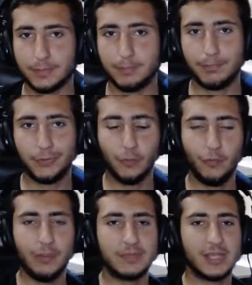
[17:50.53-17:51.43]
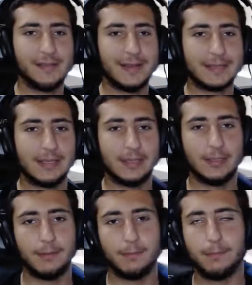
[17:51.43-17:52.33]
prove himself as
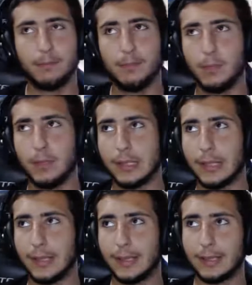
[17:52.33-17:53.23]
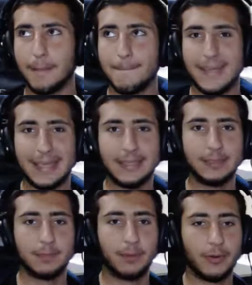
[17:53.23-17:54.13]
a main
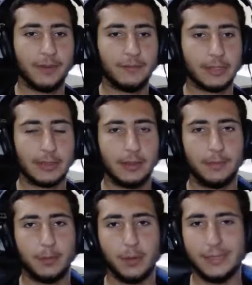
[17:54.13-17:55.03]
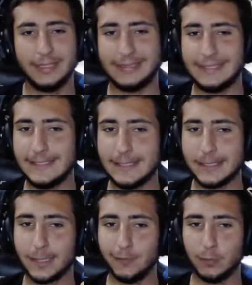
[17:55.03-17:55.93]
part of the club. Probably this
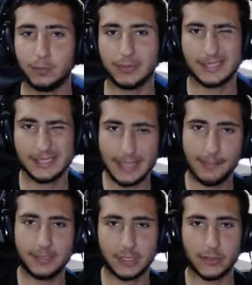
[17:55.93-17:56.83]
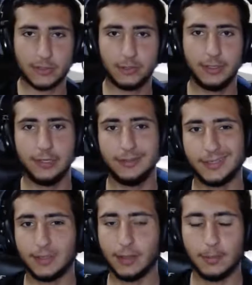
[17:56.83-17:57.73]
season he will stamp his authority in the
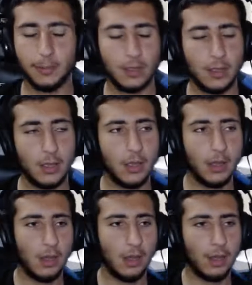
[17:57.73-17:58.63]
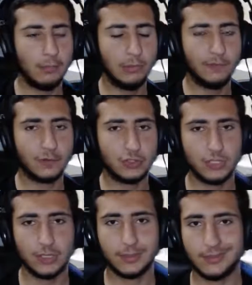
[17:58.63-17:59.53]
club.
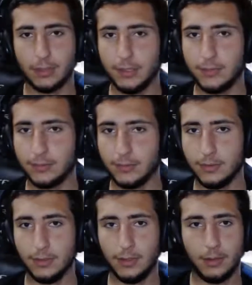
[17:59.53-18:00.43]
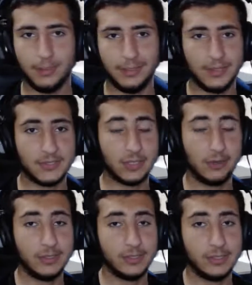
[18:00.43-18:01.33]
Loftus-Cheek done it in the
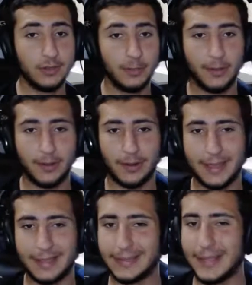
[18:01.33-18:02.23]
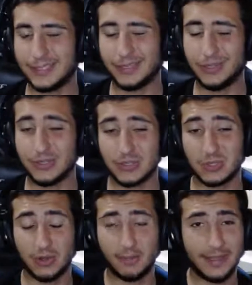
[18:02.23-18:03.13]
Sarri's year, but like last year he just
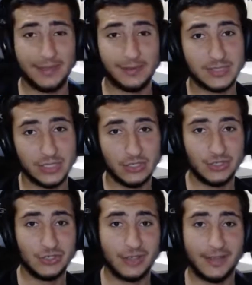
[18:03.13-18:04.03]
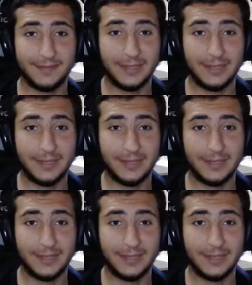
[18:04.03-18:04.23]
couldn't play. He was injured, and when